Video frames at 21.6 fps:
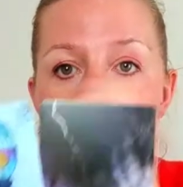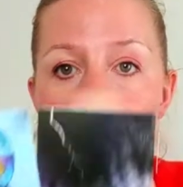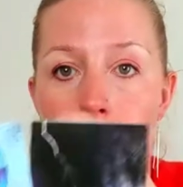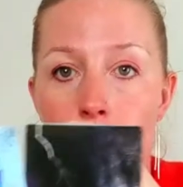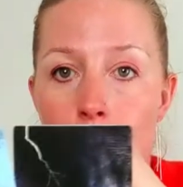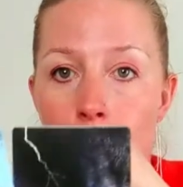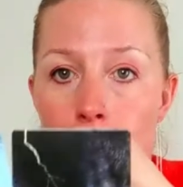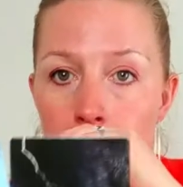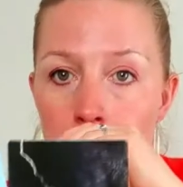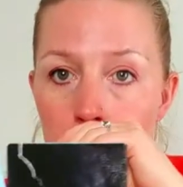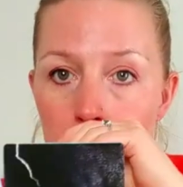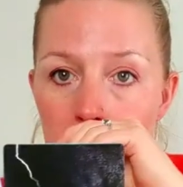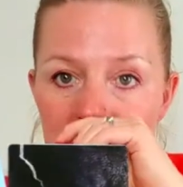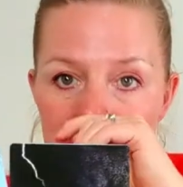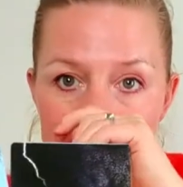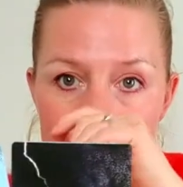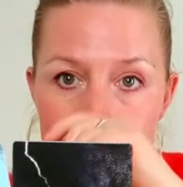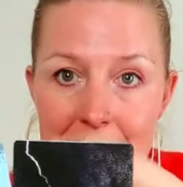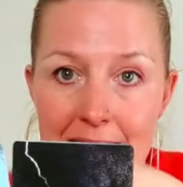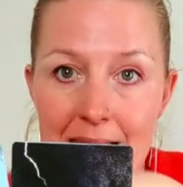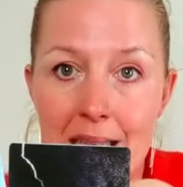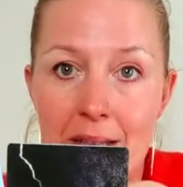the one who
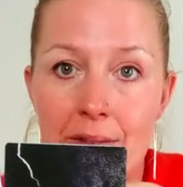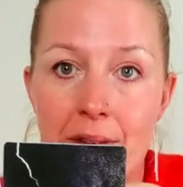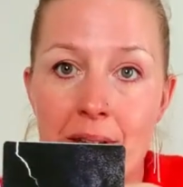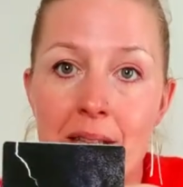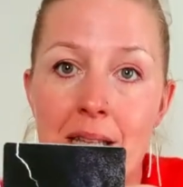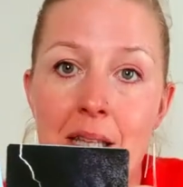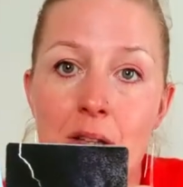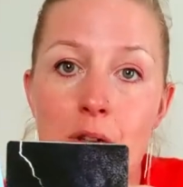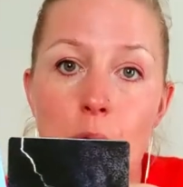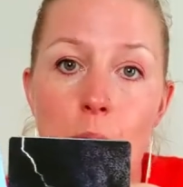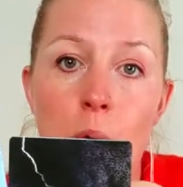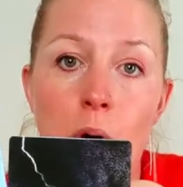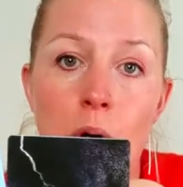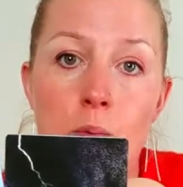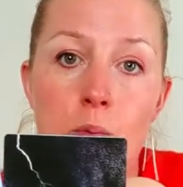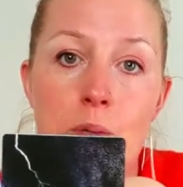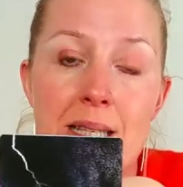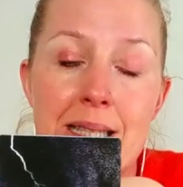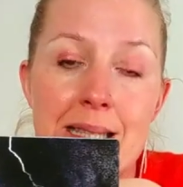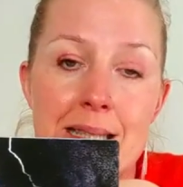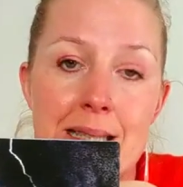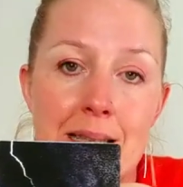received and then the one
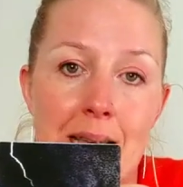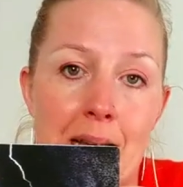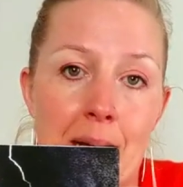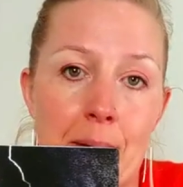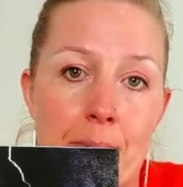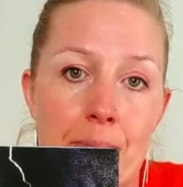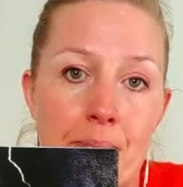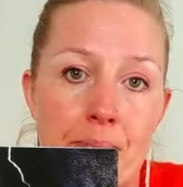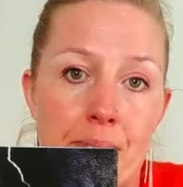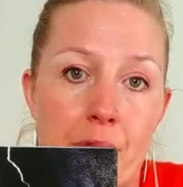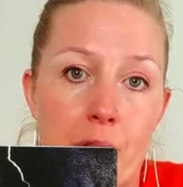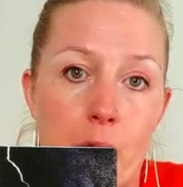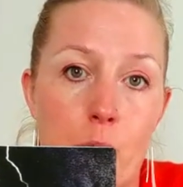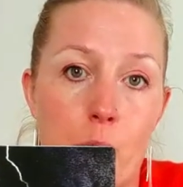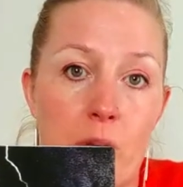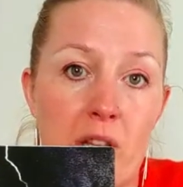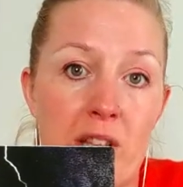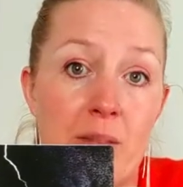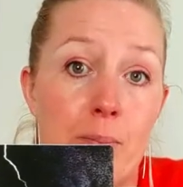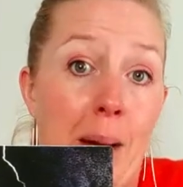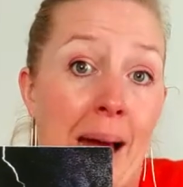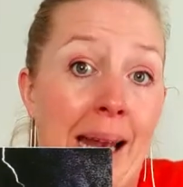who
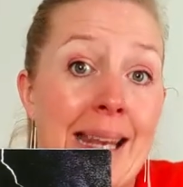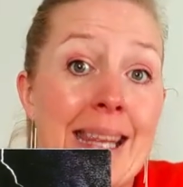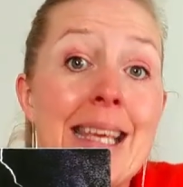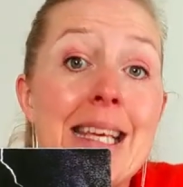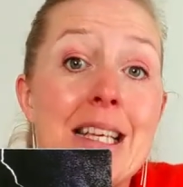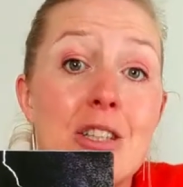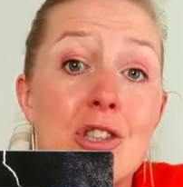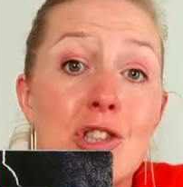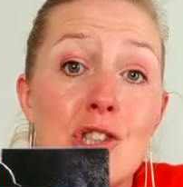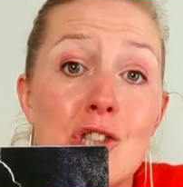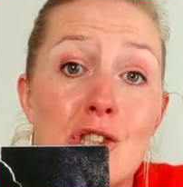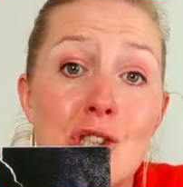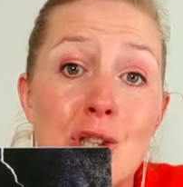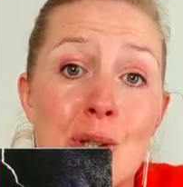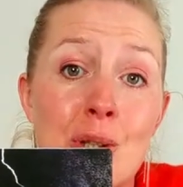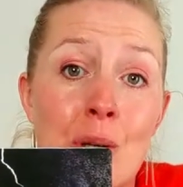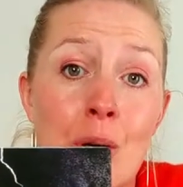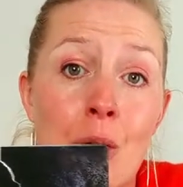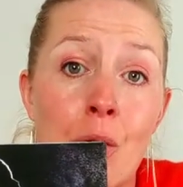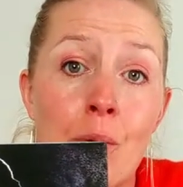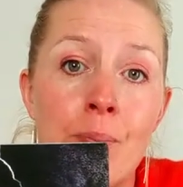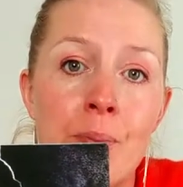is banished,
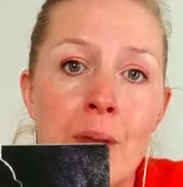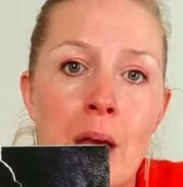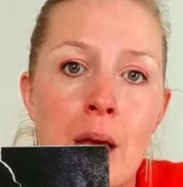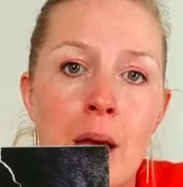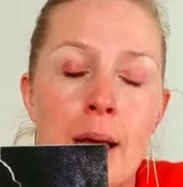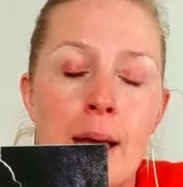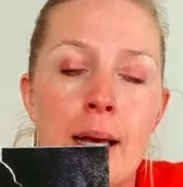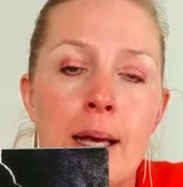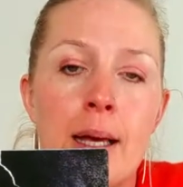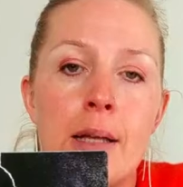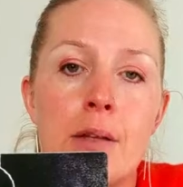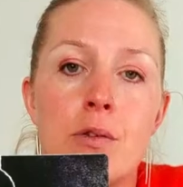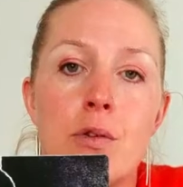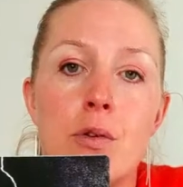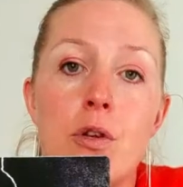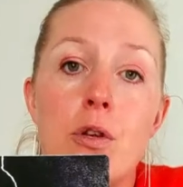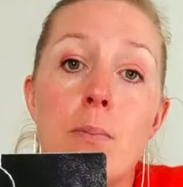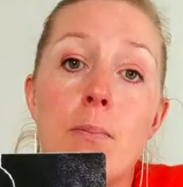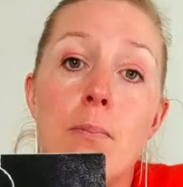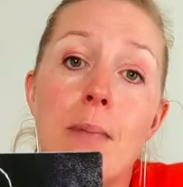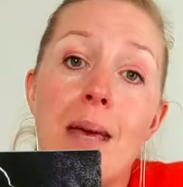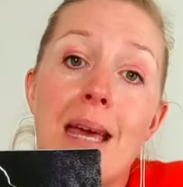So
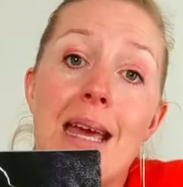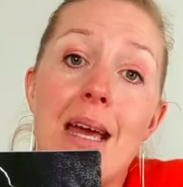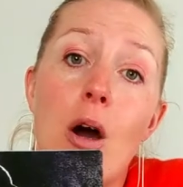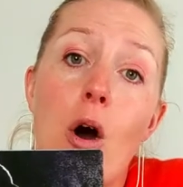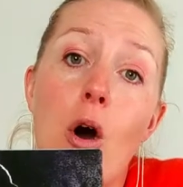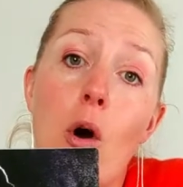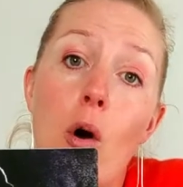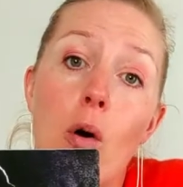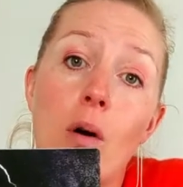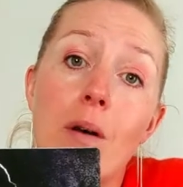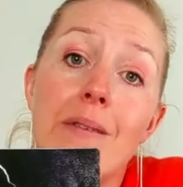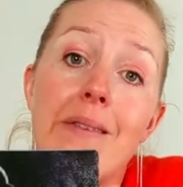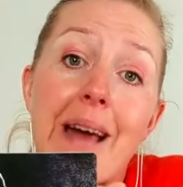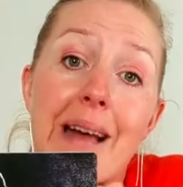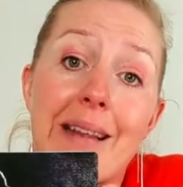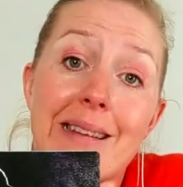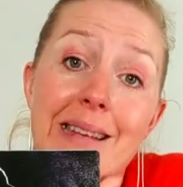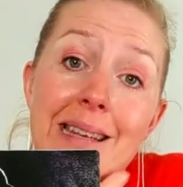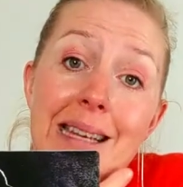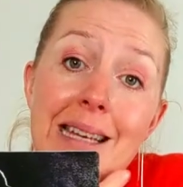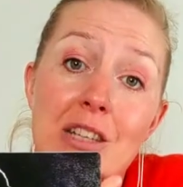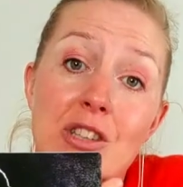you may hold
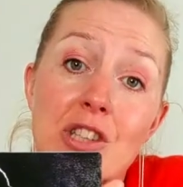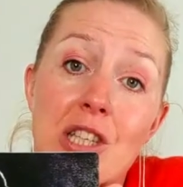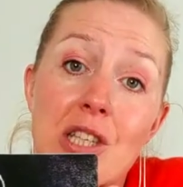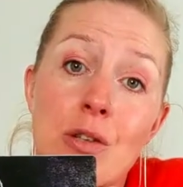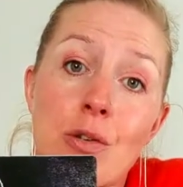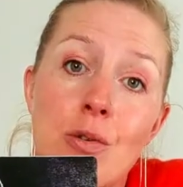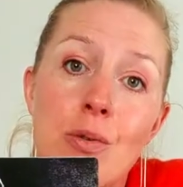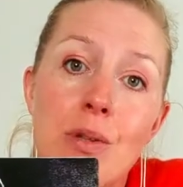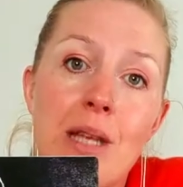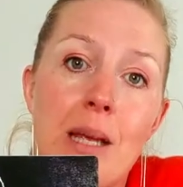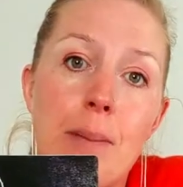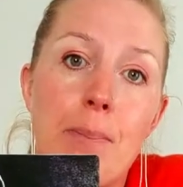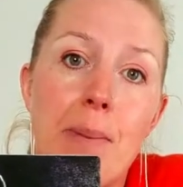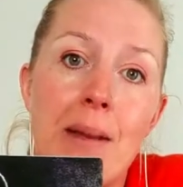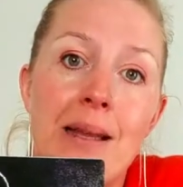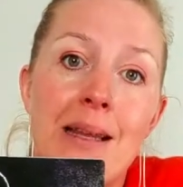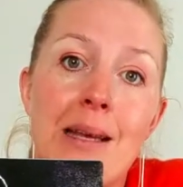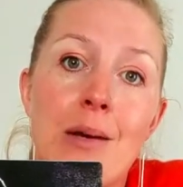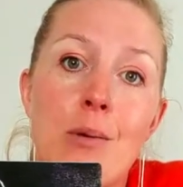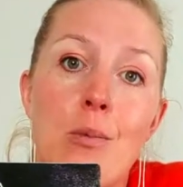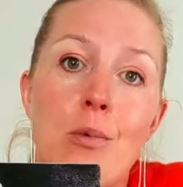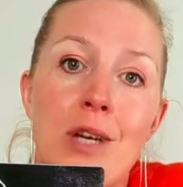that energy in you
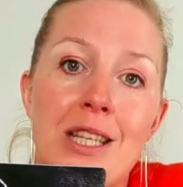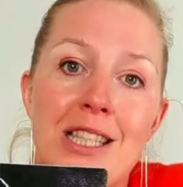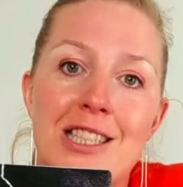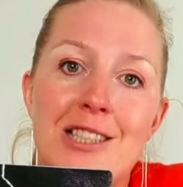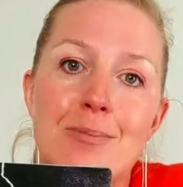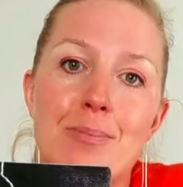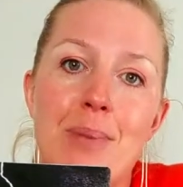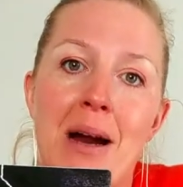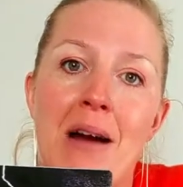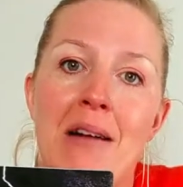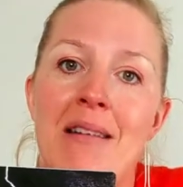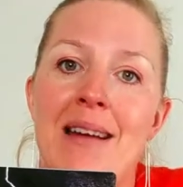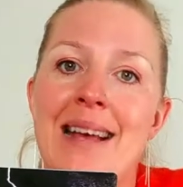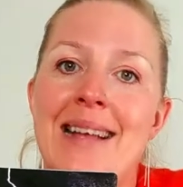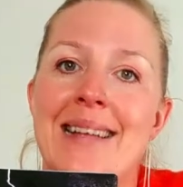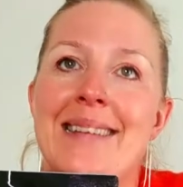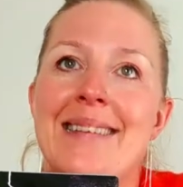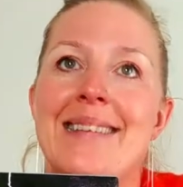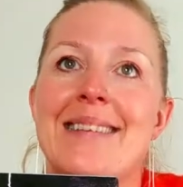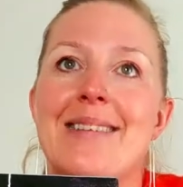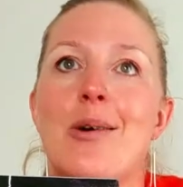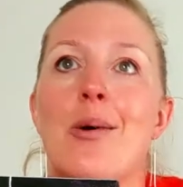depending which
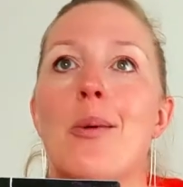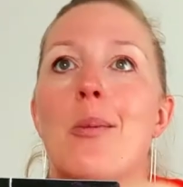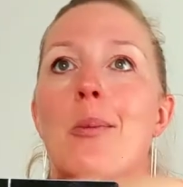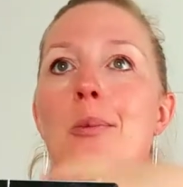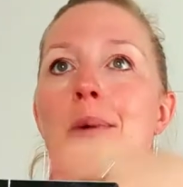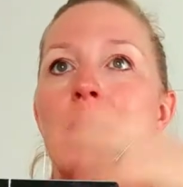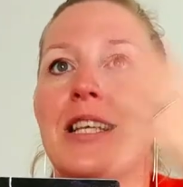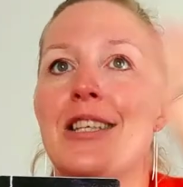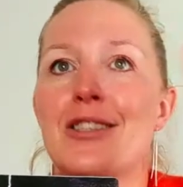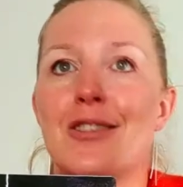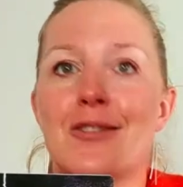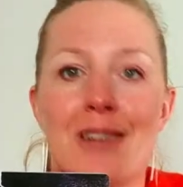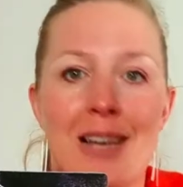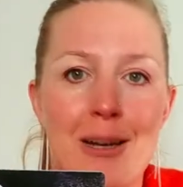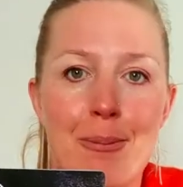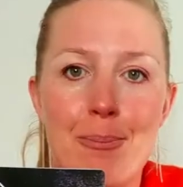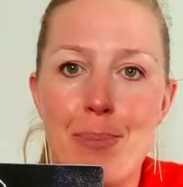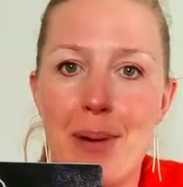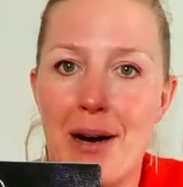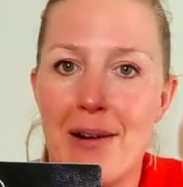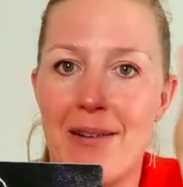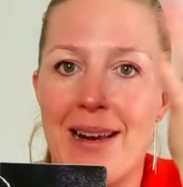parents or which
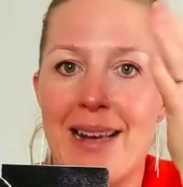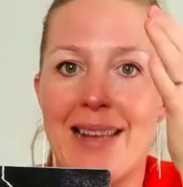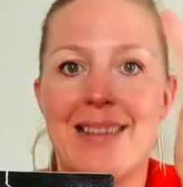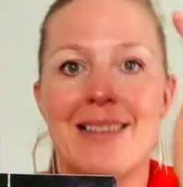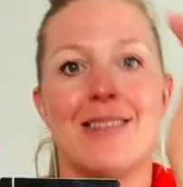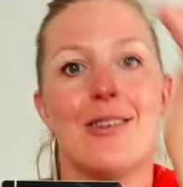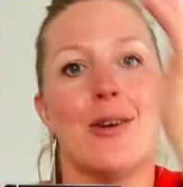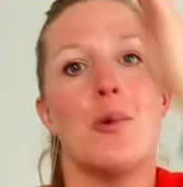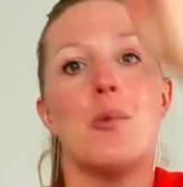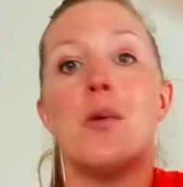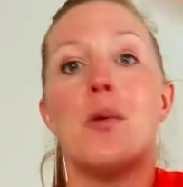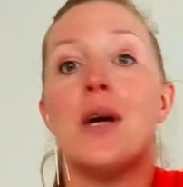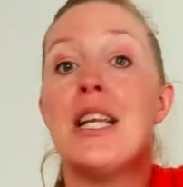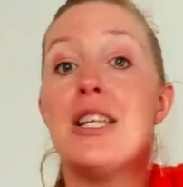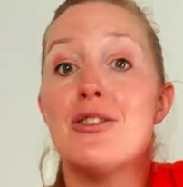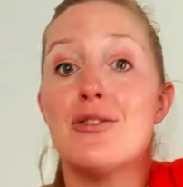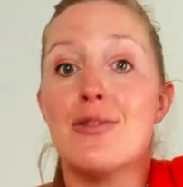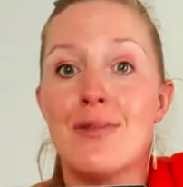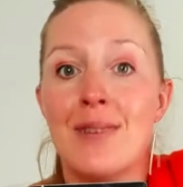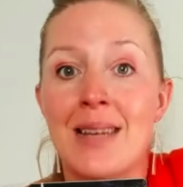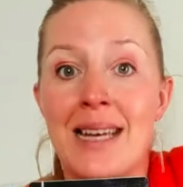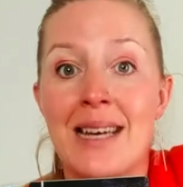grandparents or which
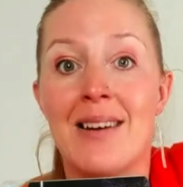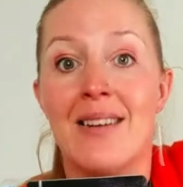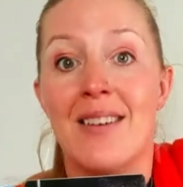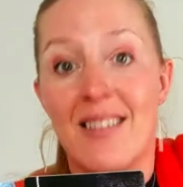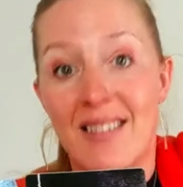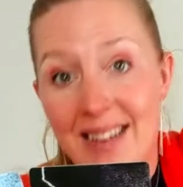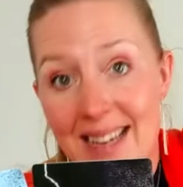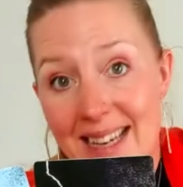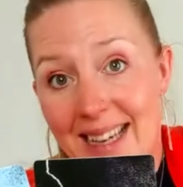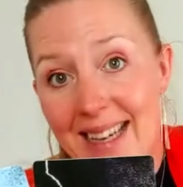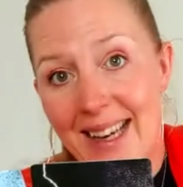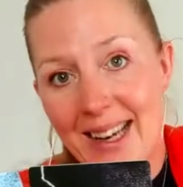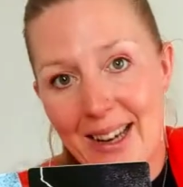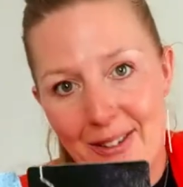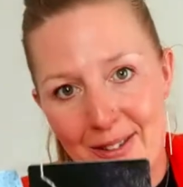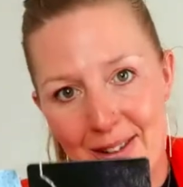rear